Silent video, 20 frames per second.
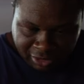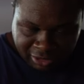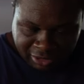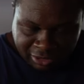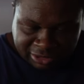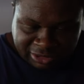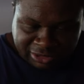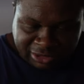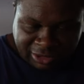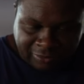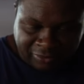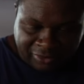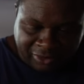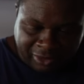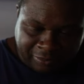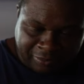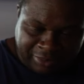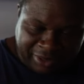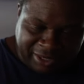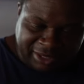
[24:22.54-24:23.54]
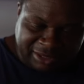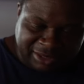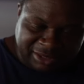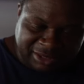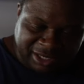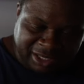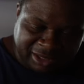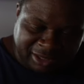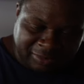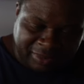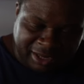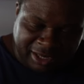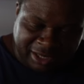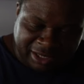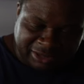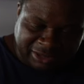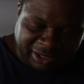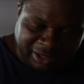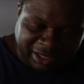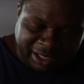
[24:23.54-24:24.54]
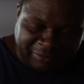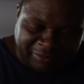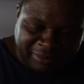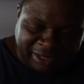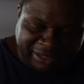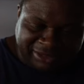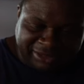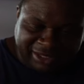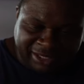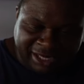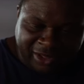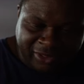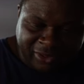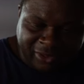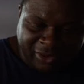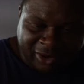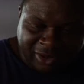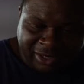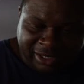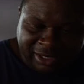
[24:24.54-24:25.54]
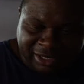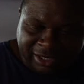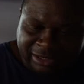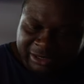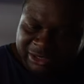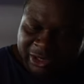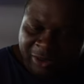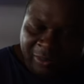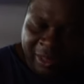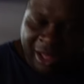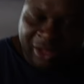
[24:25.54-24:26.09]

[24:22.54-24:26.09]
looks like the, the beans and the meat is all like mixed together on here. So I'm